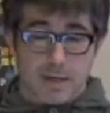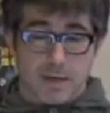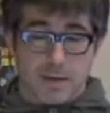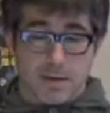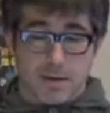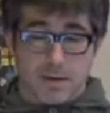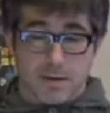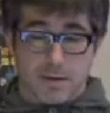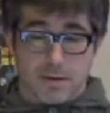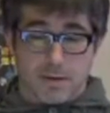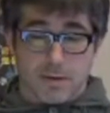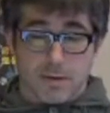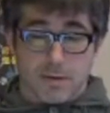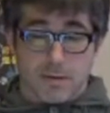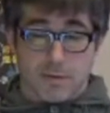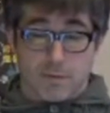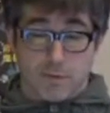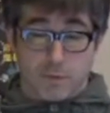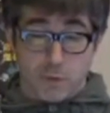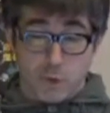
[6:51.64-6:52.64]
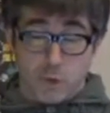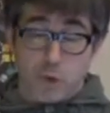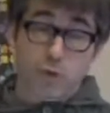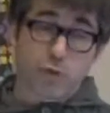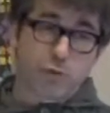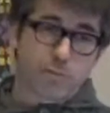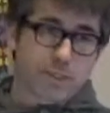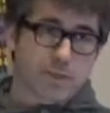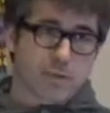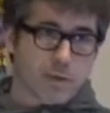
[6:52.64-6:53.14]
of
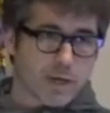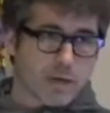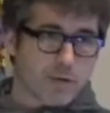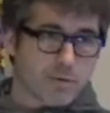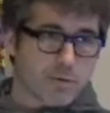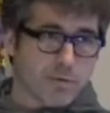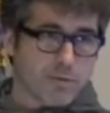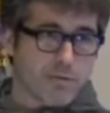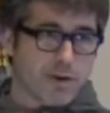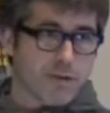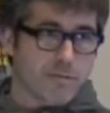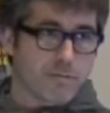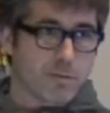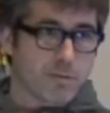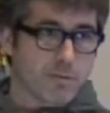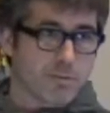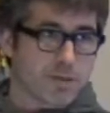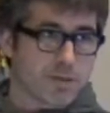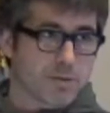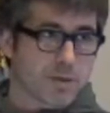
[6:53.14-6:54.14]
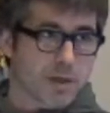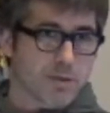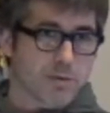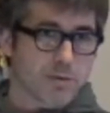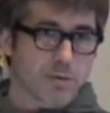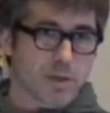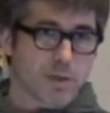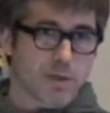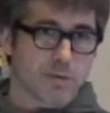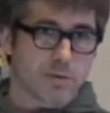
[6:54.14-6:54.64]
good bit trackers. The 5 bit
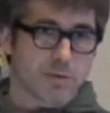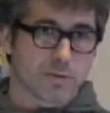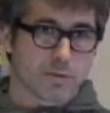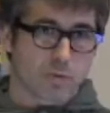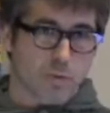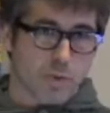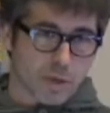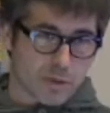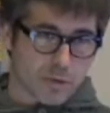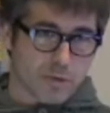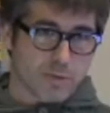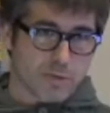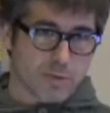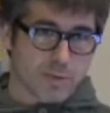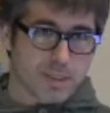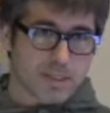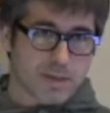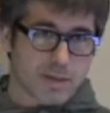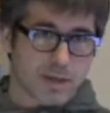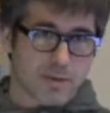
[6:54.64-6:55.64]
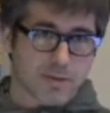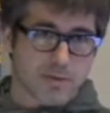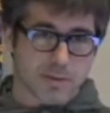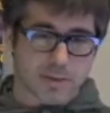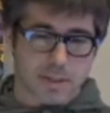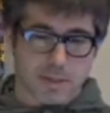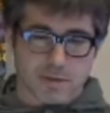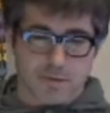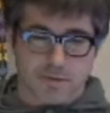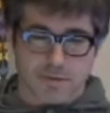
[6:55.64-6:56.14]
trackers we used were good bit
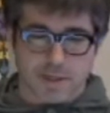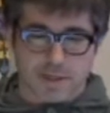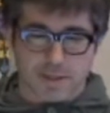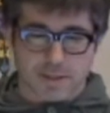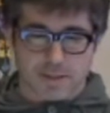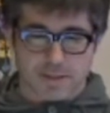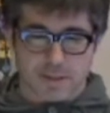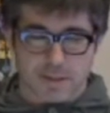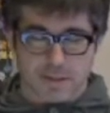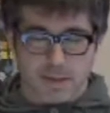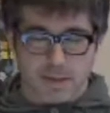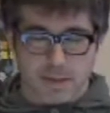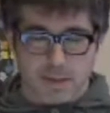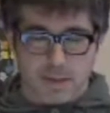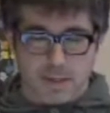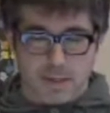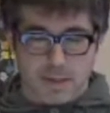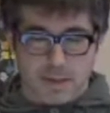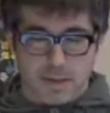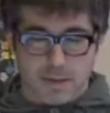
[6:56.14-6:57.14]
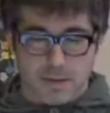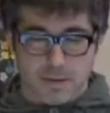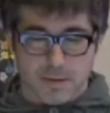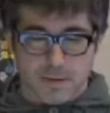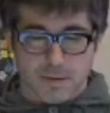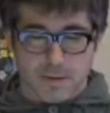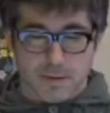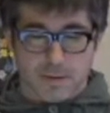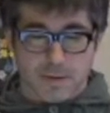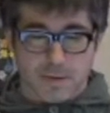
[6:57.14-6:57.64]
trackers, state of the art.
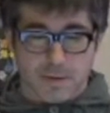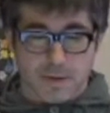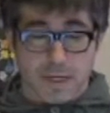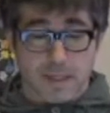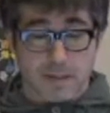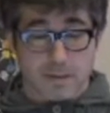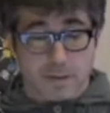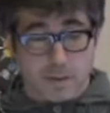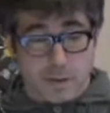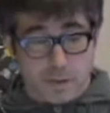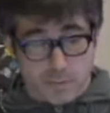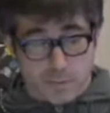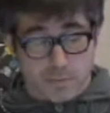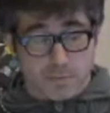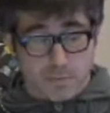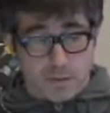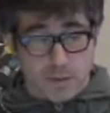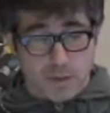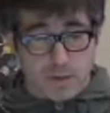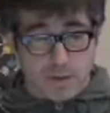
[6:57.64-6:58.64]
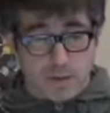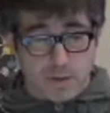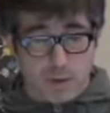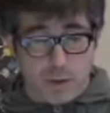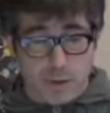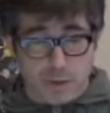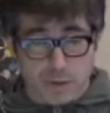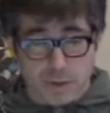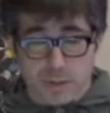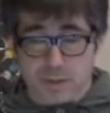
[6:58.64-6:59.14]
And so
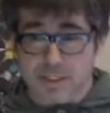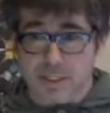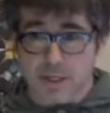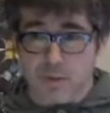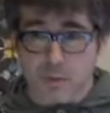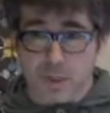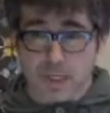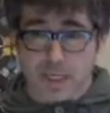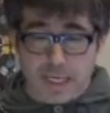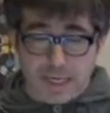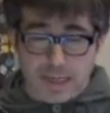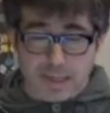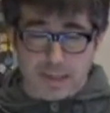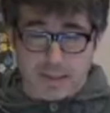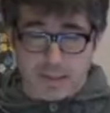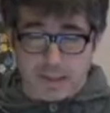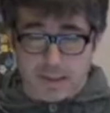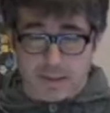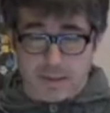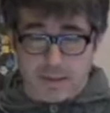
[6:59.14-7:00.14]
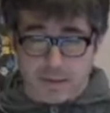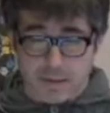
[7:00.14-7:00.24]
conclusion is that we can,